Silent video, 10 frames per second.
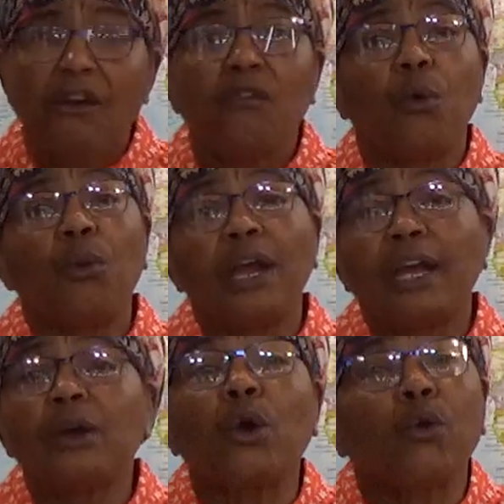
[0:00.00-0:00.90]
For we're
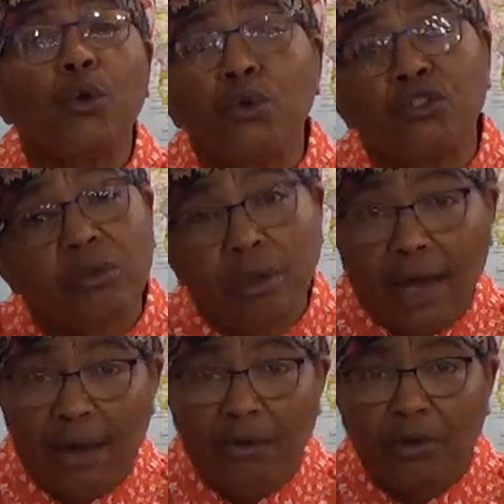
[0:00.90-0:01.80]
in a crucial
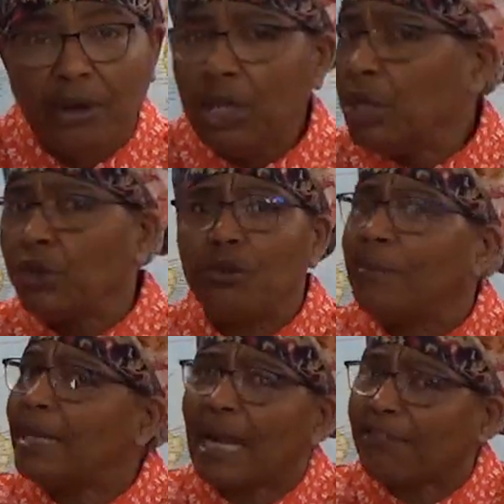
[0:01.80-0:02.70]
hour. You
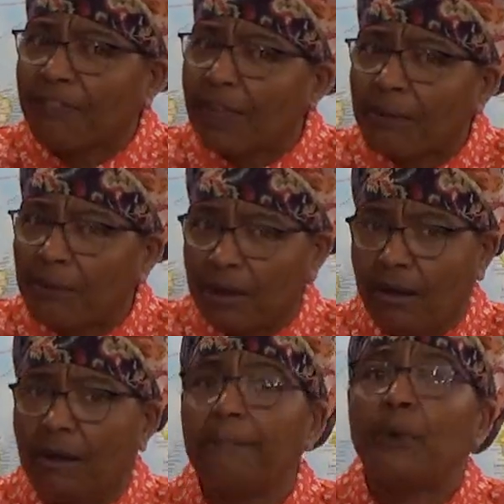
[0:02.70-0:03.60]
may not think we
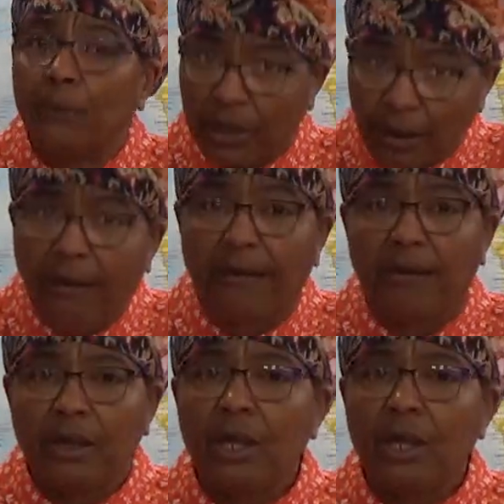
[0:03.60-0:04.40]
are, but we are.